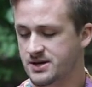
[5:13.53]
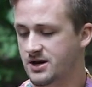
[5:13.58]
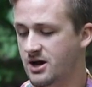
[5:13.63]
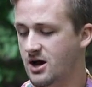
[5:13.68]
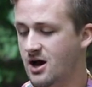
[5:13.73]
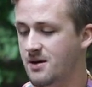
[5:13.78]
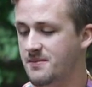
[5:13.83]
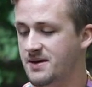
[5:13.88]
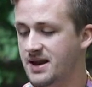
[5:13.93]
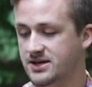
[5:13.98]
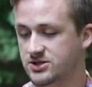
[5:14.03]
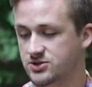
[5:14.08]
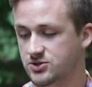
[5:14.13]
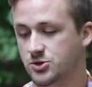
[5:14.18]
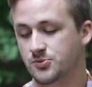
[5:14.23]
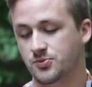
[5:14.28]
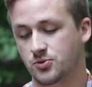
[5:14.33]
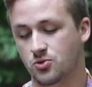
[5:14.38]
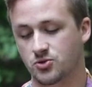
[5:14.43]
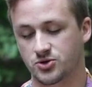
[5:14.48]
It has a
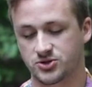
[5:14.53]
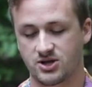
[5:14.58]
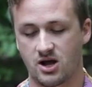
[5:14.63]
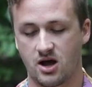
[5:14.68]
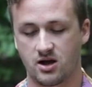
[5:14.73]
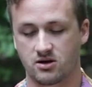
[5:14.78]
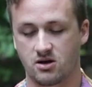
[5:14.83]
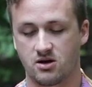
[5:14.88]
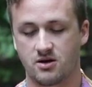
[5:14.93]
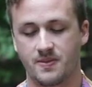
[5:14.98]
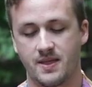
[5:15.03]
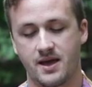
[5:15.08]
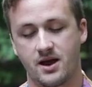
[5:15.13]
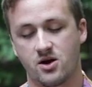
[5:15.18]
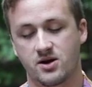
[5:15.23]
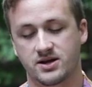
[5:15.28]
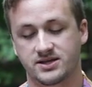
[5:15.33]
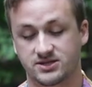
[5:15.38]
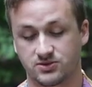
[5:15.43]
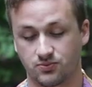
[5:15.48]
super cool stock on
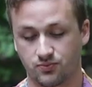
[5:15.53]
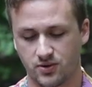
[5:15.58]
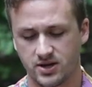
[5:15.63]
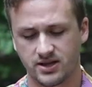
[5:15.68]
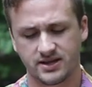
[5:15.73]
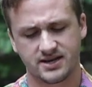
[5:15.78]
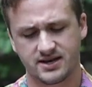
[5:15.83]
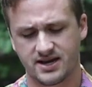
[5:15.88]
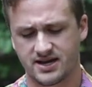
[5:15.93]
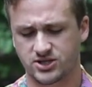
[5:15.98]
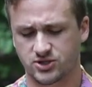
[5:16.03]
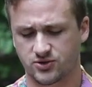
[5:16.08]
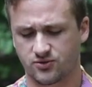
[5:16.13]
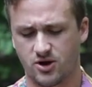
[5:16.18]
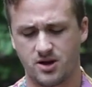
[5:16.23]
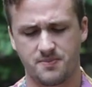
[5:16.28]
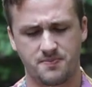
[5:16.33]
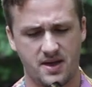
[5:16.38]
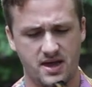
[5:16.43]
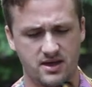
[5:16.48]
there. It's really nice
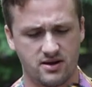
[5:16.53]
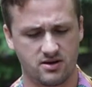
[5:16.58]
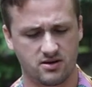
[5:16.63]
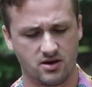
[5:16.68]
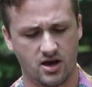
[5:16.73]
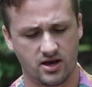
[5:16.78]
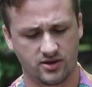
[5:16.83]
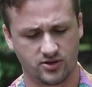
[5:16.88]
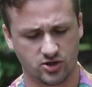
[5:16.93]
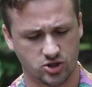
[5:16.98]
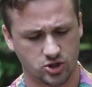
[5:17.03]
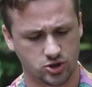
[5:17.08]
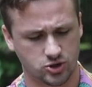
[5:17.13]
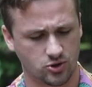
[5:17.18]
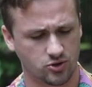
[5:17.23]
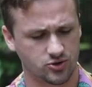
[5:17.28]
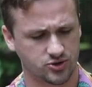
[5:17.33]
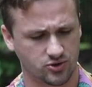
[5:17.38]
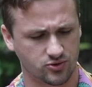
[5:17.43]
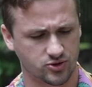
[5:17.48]
grip, and the
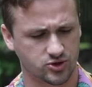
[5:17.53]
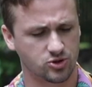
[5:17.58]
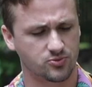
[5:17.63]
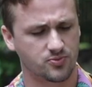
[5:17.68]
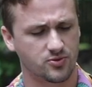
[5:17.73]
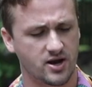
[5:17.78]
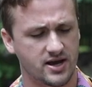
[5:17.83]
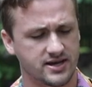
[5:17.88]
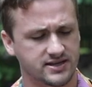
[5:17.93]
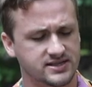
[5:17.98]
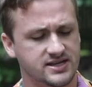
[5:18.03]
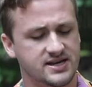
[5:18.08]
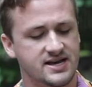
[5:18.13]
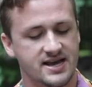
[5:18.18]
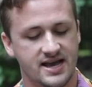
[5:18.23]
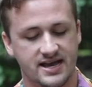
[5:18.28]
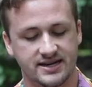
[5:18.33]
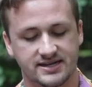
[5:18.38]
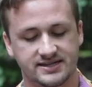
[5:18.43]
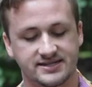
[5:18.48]
controls are super nice.
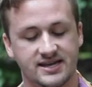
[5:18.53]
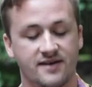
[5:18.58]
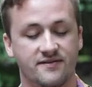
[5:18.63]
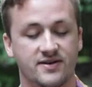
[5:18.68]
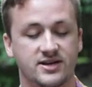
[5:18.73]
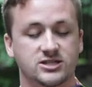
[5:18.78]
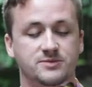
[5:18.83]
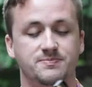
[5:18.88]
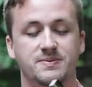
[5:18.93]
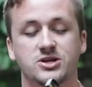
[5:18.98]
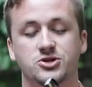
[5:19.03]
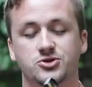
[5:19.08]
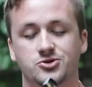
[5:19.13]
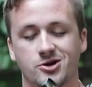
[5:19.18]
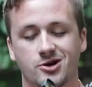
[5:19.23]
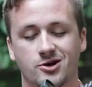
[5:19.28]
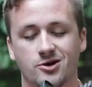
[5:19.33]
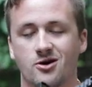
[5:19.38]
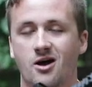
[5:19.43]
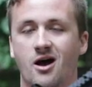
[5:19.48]
It does have a speed
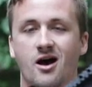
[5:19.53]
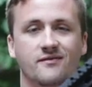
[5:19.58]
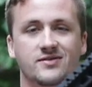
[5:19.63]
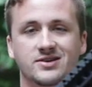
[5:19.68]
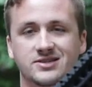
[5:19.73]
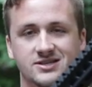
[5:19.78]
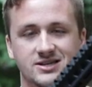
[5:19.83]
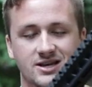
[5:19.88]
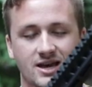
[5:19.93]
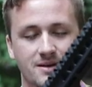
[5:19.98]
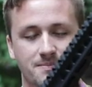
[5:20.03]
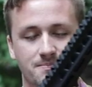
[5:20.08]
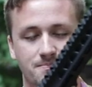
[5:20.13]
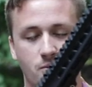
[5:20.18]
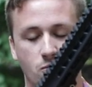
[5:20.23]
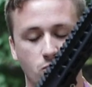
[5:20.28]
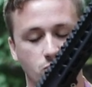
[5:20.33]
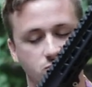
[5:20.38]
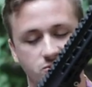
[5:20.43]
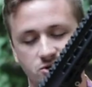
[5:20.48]
trigger. Obviously, you got a
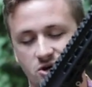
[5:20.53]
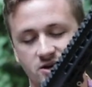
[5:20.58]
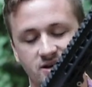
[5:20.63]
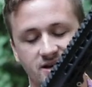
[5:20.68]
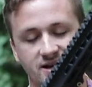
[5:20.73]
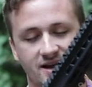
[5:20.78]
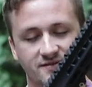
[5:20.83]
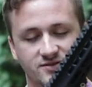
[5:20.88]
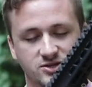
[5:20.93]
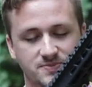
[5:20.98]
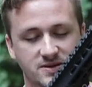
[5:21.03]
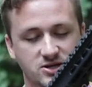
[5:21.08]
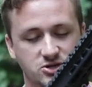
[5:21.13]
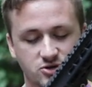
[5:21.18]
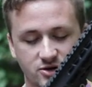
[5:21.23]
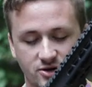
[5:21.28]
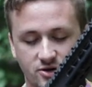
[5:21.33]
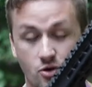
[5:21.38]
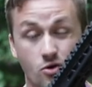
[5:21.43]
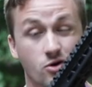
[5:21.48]
PolarStar, you need to have a speed
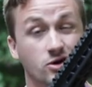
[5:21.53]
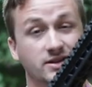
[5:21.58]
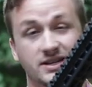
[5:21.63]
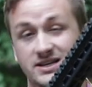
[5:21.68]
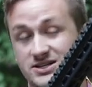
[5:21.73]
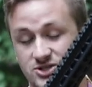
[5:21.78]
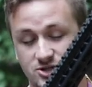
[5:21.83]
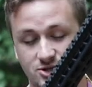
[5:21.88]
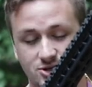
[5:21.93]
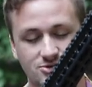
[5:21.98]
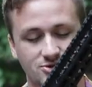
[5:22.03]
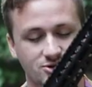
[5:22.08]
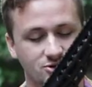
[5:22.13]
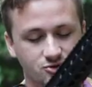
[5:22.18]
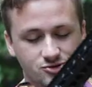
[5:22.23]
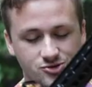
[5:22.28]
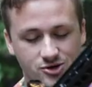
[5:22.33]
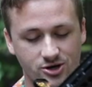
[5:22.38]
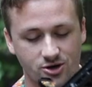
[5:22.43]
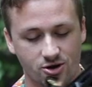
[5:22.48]
trigger, or at least tune
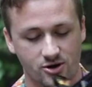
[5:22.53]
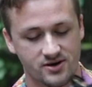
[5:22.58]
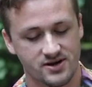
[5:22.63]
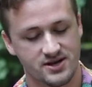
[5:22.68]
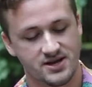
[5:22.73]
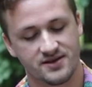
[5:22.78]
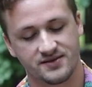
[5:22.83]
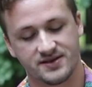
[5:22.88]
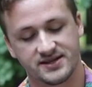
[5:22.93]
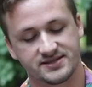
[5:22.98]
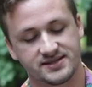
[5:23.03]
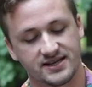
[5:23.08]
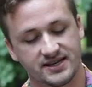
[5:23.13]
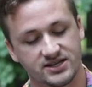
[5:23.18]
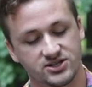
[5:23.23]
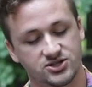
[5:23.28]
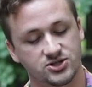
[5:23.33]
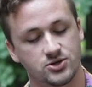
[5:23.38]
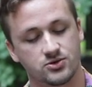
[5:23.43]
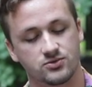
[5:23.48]
your trigger. This
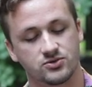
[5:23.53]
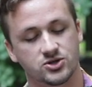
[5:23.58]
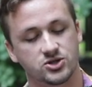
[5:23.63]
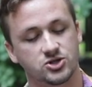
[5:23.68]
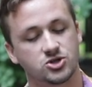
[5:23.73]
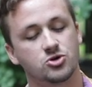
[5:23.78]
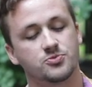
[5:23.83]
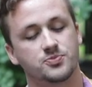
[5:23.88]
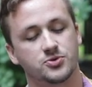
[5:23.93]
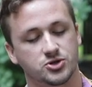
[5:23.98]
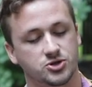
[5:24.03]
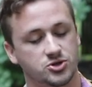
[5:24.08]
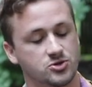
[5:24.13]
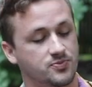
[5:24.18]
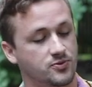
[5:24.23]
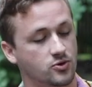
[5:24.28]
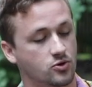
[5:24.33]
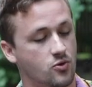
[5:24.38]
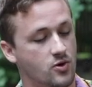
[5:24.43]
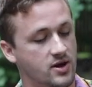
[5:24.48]
thing is tuned super,
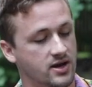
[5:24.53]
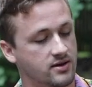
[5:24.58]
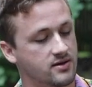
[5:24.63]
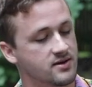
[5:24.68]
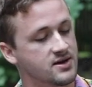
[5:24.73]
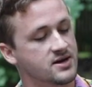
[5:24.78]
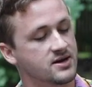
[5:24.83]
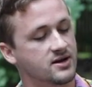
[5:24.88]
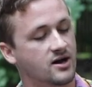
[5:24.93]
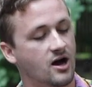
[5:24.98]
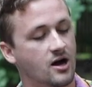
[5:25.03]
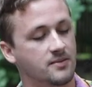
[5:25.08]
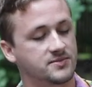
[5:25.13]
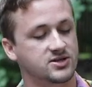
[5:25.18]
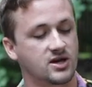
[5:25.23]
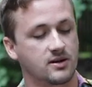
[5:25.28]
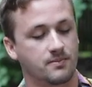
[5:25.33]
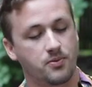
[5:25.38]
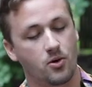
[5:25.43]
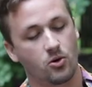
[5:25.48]
super quick.
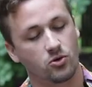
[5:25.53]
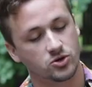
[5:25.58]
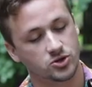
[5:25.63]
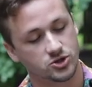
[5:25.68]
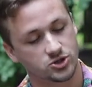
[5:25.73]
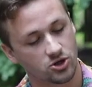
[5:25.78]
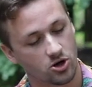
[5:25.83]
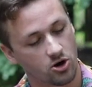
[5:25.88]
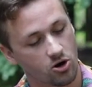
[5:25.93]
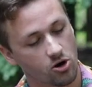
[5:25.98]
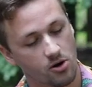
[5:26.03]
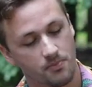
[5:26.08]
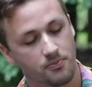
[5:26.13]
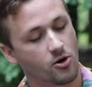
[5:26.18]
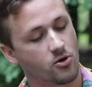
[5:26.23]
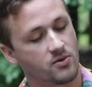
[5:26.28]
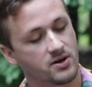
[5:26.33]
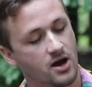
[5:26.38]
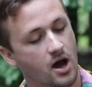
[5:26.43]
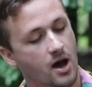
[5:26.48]
It's got a PolarStar or a
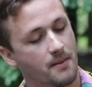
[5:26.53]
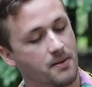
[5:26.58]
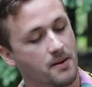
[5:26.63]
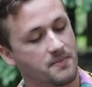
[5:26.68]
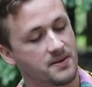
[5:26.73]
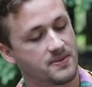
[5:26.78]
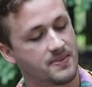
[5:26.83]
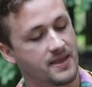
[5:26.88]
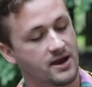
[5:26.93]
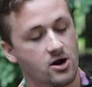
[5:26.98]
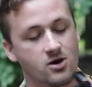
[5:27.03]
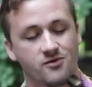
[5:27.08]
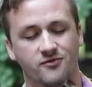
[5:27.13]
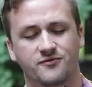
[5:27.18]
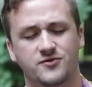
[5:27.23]
Prowin hop-up in there.